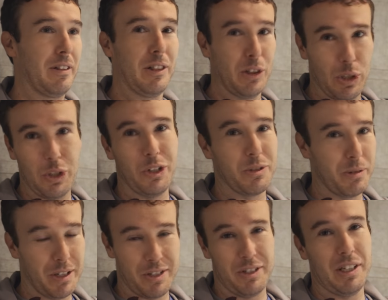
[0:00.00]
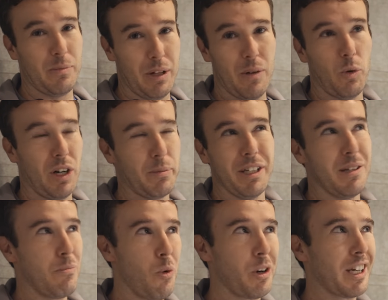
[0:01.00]
lulls me to sleep while I'm working. But in
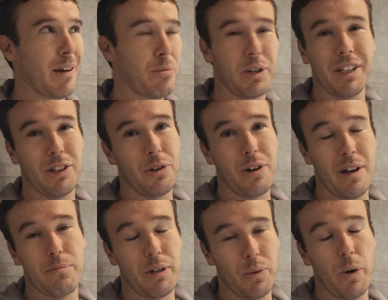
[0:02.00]
the morning, I'm pretty alert, I'm pretty